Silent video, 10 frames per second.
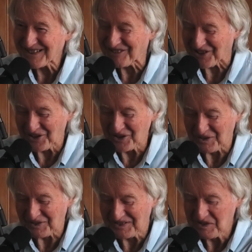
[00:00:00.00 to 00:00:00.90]
quite a
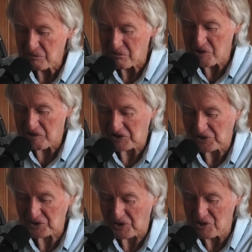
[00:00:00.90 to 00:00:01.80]
little
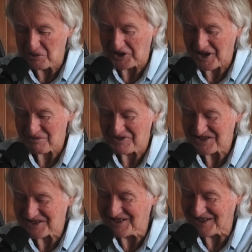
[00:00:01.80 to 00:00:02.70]
miracle to open it up and
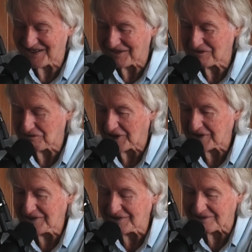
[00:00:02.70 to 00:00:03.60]
see that in front
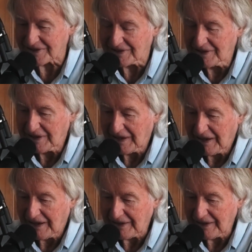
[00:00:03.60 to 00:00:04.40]
of you, and mm.